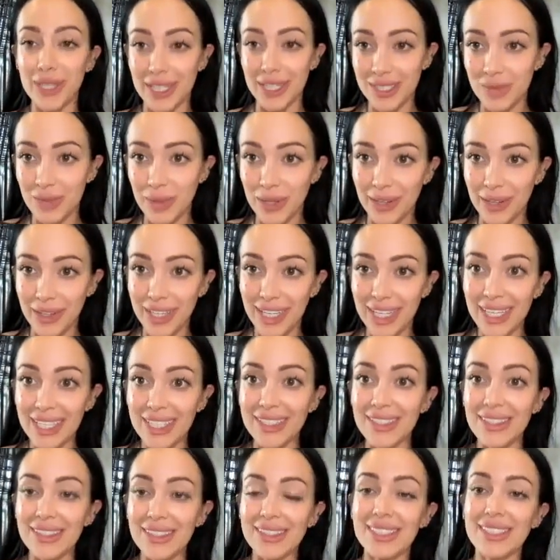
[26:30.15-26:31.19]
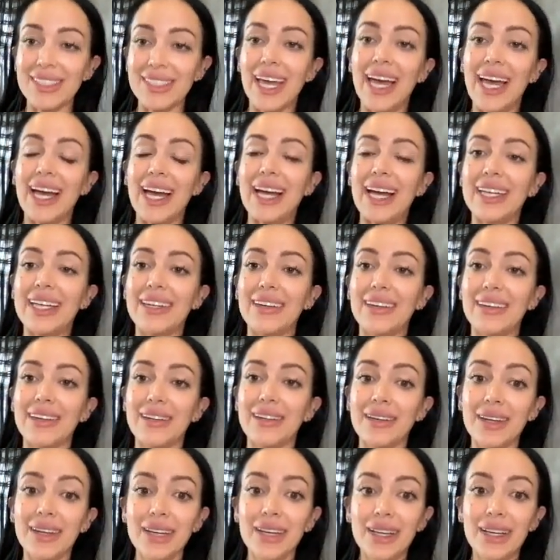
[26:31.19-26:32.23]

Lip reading: experience and